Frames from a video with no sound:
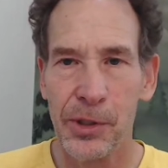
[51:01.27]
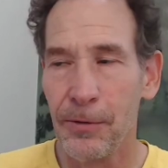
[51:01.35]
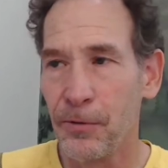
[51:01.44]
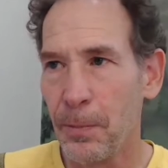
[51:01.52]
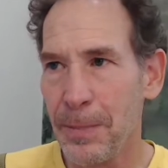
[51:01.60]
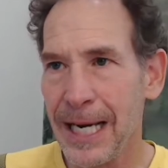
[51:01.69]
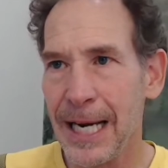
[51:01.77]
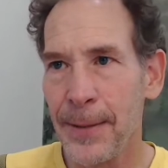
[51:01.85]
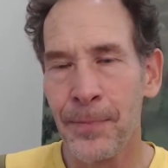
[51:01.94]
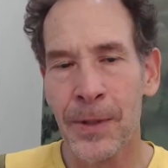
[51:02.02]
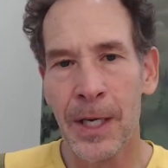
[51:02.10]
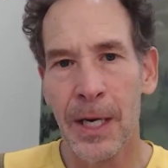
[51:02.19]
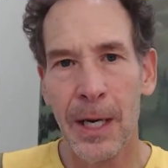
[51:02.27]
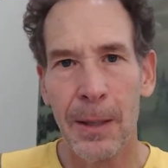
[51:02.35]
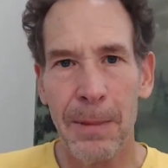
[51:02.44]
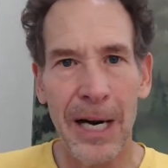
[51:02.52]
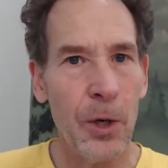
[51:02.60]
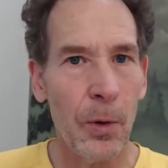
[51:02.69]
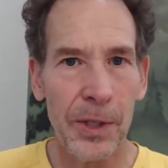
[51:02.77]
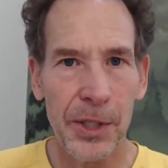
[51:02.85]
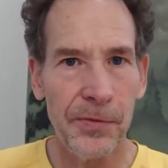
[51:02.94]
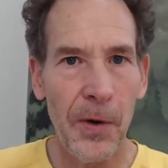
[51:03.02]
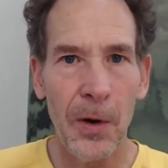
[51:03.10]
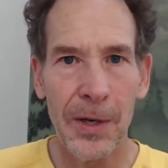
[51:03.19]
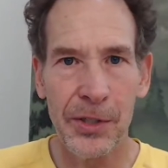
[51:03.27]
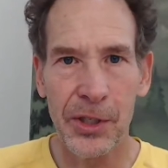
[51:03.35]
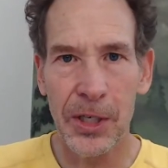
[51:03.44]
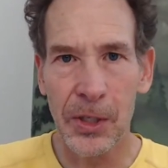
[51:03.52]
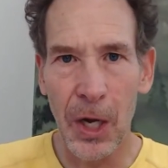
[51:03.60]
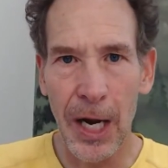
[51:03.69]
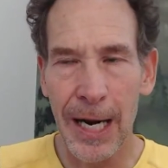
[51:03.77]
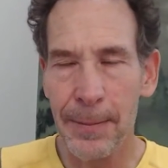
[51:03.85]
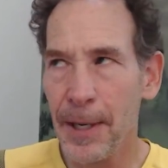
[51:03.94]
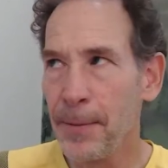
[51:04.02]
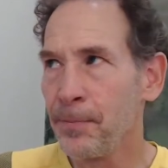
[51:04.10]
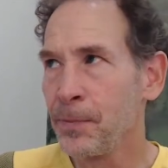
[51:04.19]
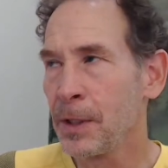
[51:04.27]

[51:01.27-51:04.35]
So for me, my goal this fall is to climb.